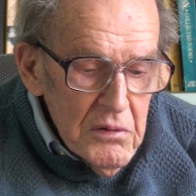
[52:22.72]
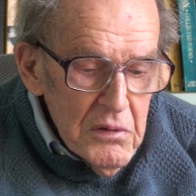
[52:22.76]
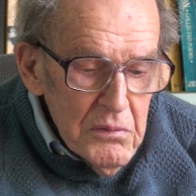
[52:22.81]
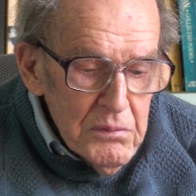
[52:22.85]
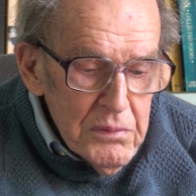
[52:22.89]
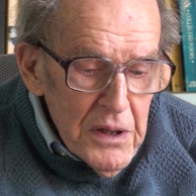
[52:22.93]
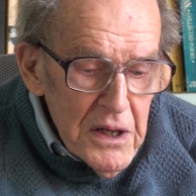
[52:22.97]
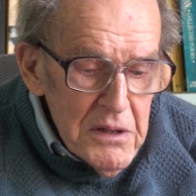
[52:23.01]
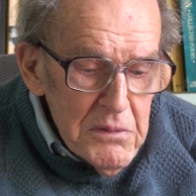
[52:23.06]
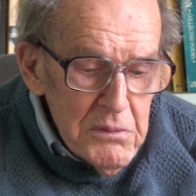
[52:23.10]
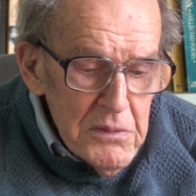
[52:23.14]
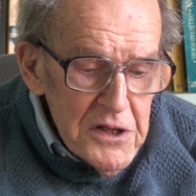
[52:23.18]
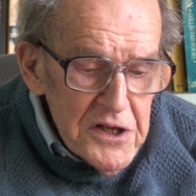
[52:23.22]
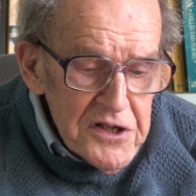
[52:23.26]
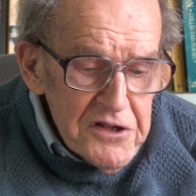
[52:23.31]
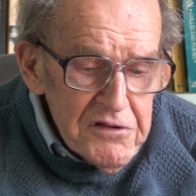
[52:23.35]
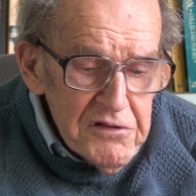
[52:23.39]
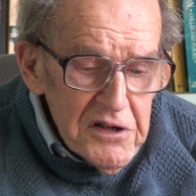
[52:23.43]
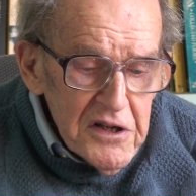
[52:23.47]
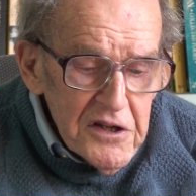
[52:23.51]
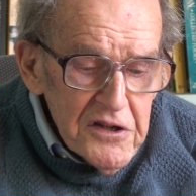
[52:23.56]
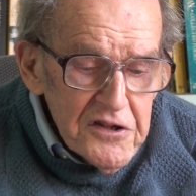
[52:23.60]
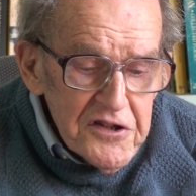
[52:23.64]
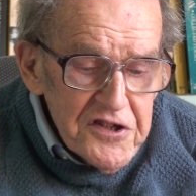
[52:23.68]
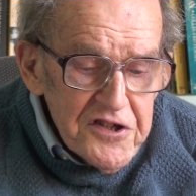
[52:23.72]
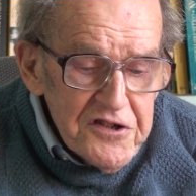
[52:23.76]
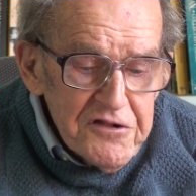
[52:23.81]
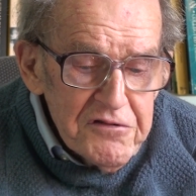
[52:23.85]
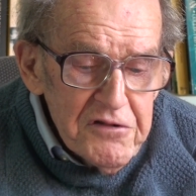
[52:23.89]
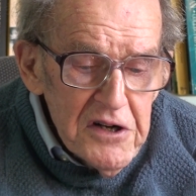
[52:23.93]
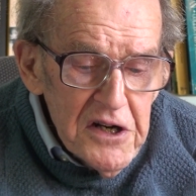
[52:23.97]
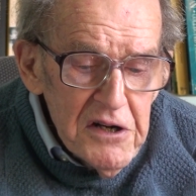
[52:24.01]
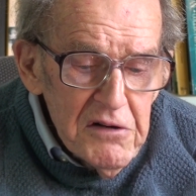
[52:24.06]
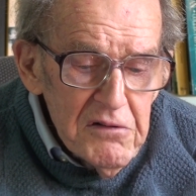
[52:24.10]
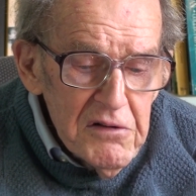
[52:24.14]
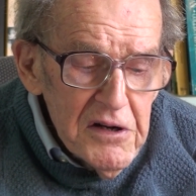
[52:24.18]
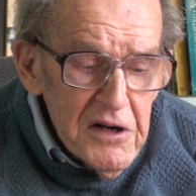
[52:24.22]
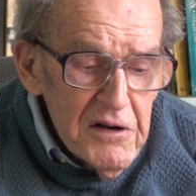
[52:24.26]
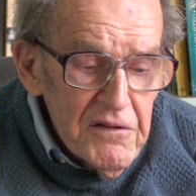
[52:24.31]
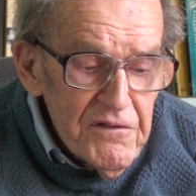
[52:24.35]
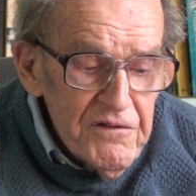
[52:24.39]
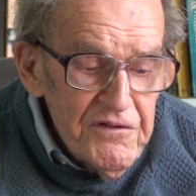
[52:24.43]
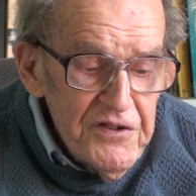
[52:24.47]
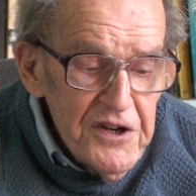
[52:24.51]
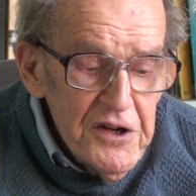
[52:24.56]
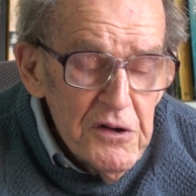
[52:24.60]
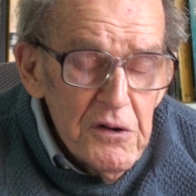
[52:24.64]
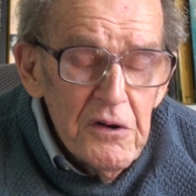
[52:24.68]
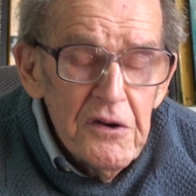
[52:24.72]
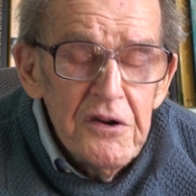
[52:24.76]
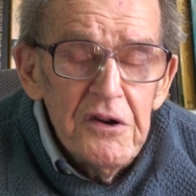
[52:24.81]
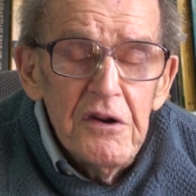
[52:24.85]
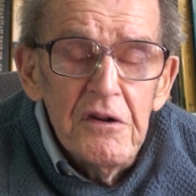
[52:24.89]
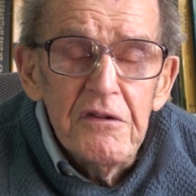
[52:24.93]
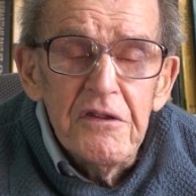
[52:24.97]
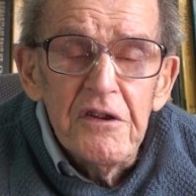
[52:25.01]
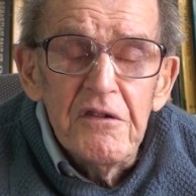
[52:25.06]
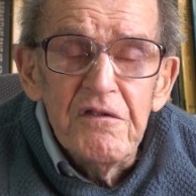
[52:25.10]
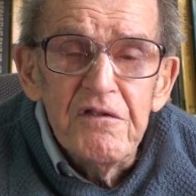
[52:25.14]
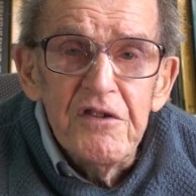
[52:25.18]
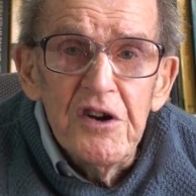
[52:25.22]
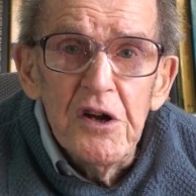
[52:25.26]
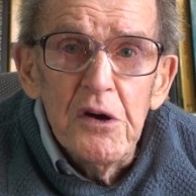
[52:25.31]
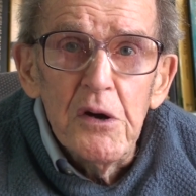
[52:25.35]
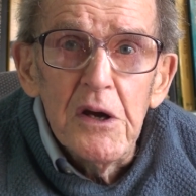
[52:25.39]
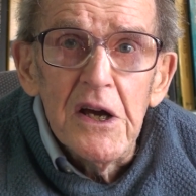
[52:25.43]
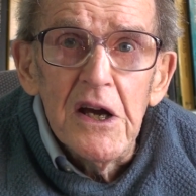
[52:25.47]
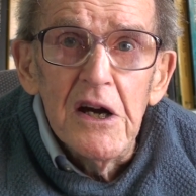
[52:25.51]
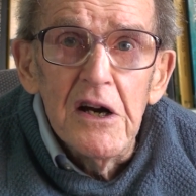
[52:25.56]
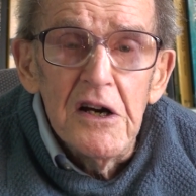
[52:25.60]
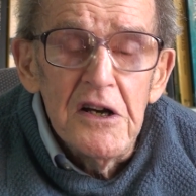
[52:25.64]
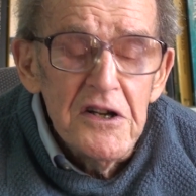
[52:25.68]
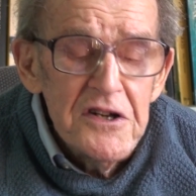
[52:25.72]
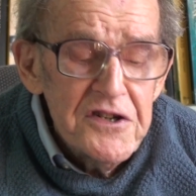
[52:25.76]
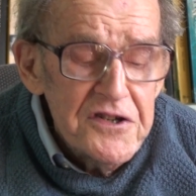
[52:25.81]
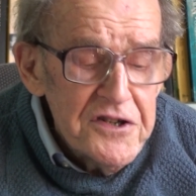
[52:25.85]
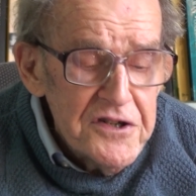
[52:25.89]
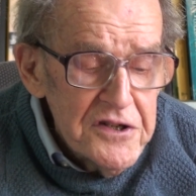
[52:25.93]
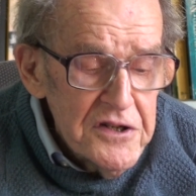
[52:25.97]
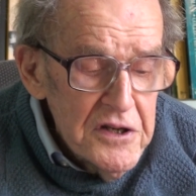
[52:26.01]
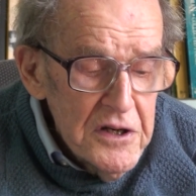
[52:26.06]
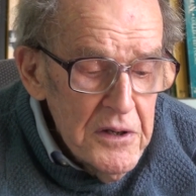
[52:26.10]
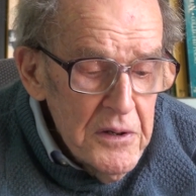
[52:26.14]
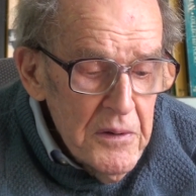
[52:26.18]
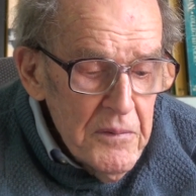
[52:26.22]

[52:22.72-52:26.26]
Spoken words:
by measuring the strain rate field of the flowing ice